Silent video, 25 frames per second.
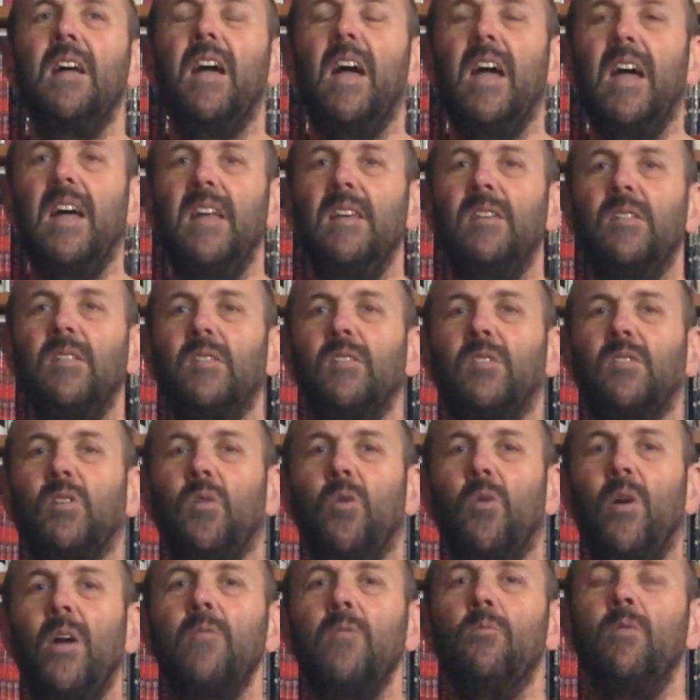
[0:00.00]
And the
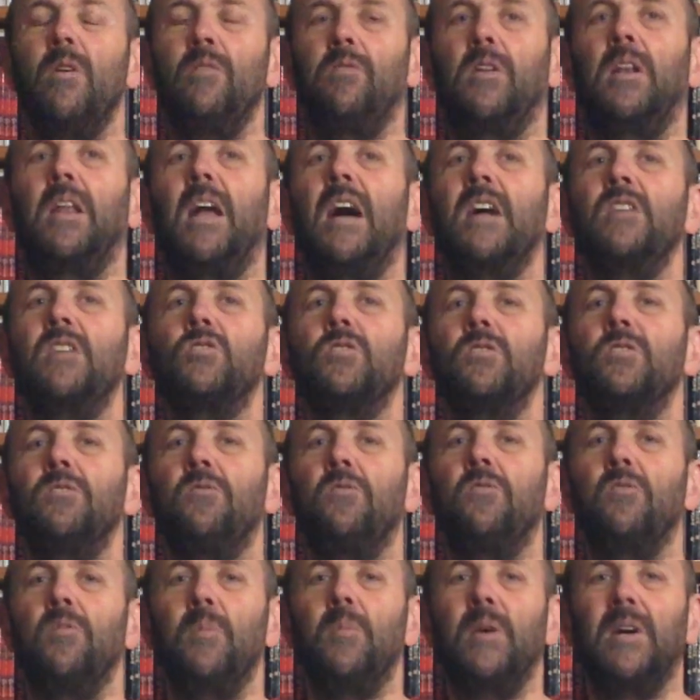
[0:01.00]
great revelation
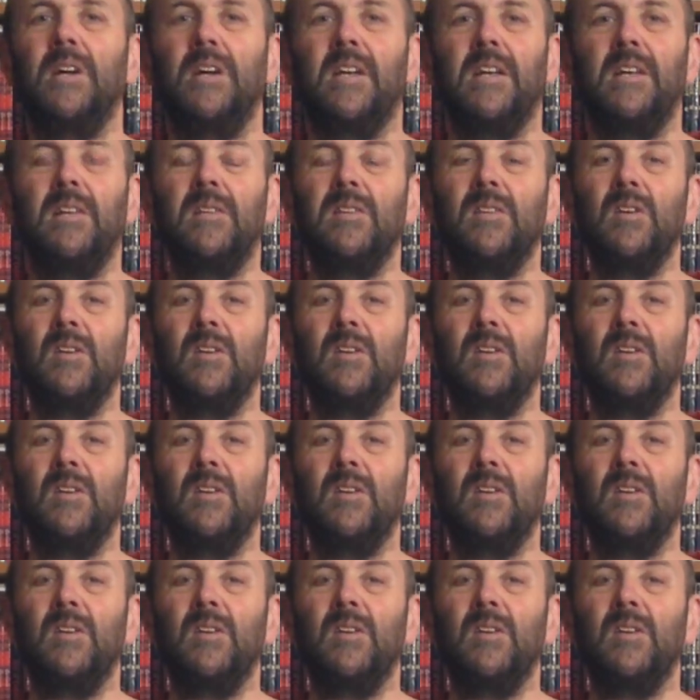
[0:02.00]
for me